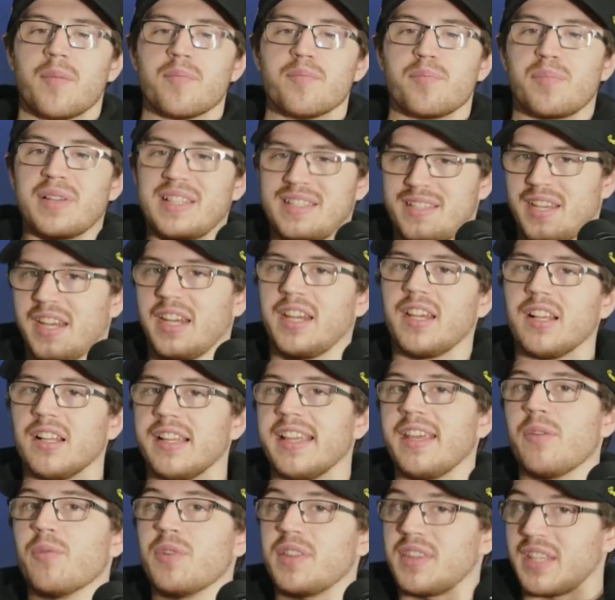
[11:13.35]

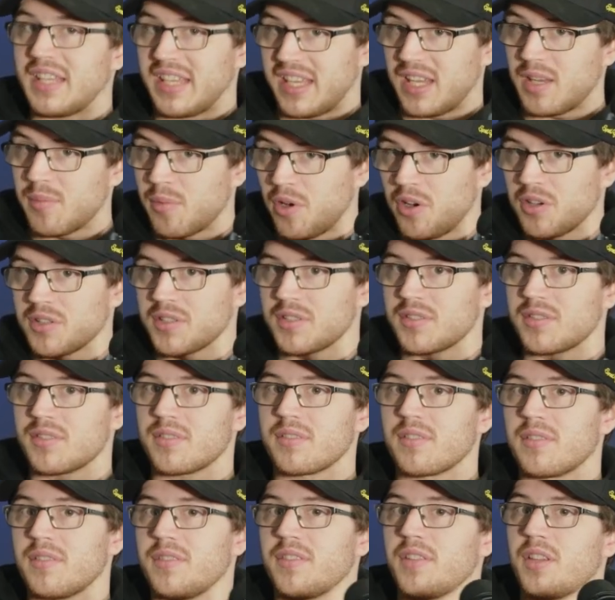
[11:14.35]
Particularly with the gearbox,
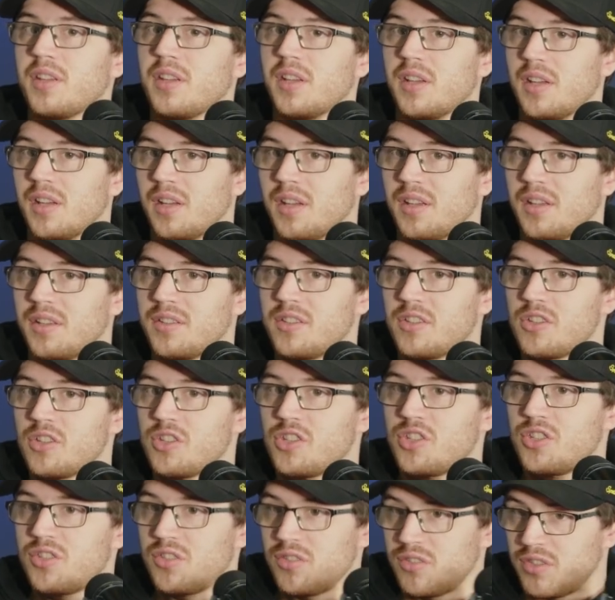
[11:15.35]
the
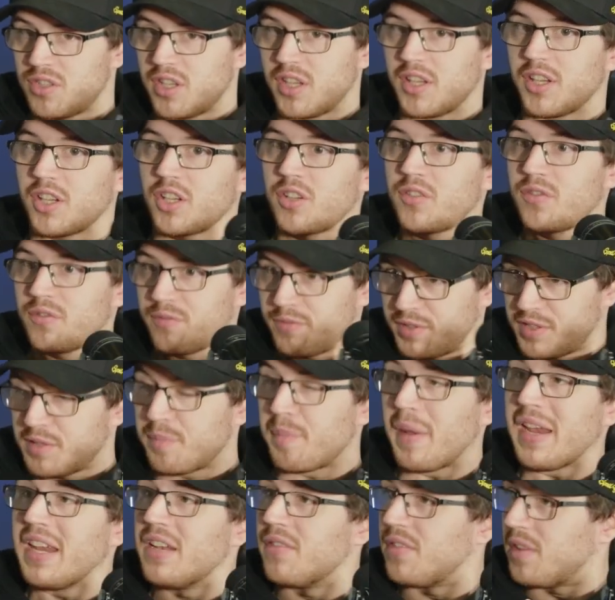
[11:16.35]

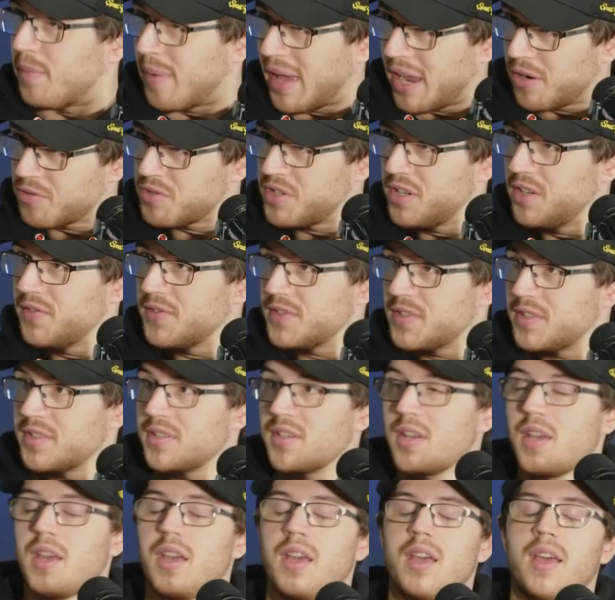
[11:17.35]
speed of the paddle shifts,
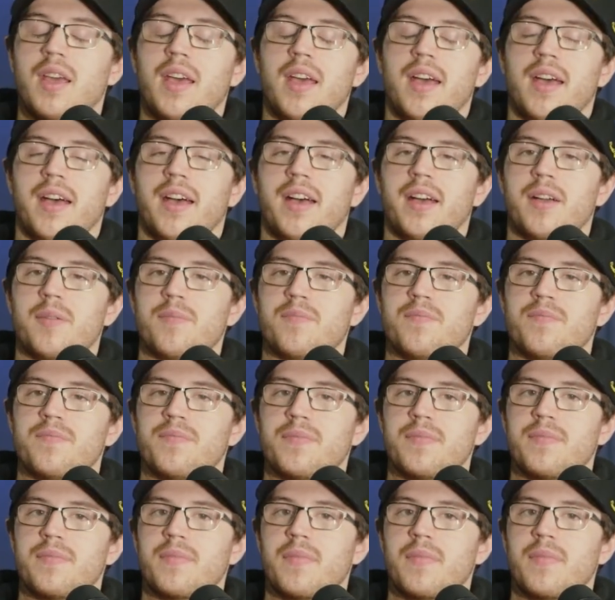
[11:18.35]
and